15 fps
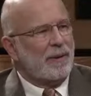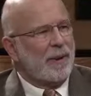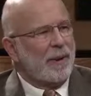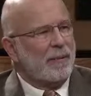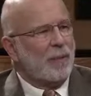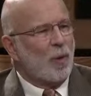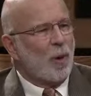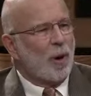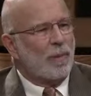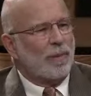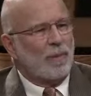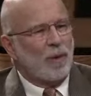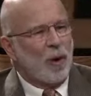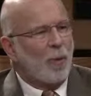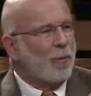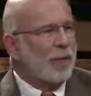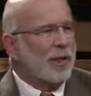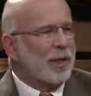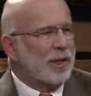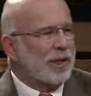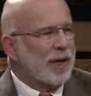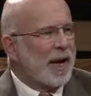a more open
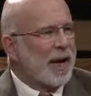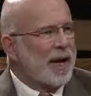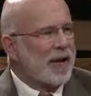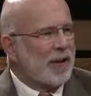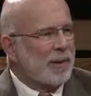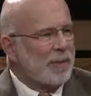society